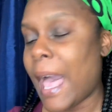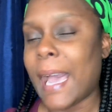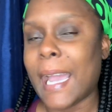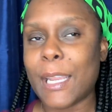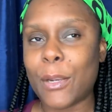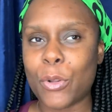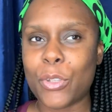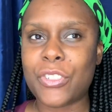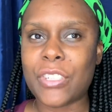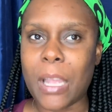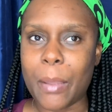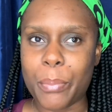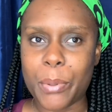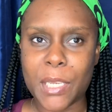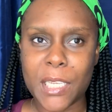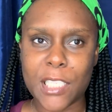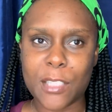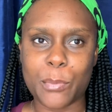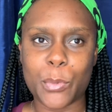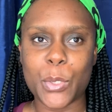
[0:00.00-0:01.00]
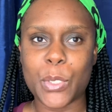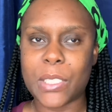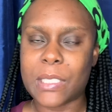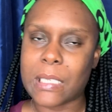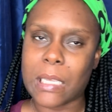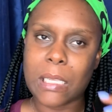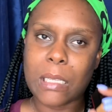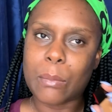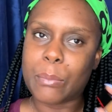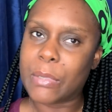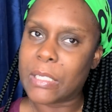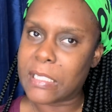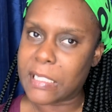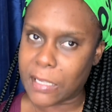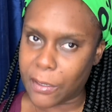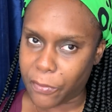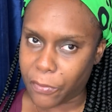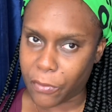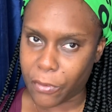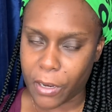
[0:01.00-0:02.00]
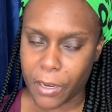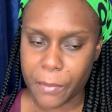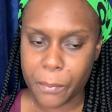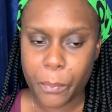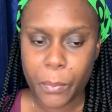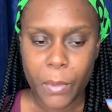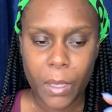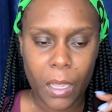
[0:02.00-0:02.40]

i know japanese beauty is a little bit different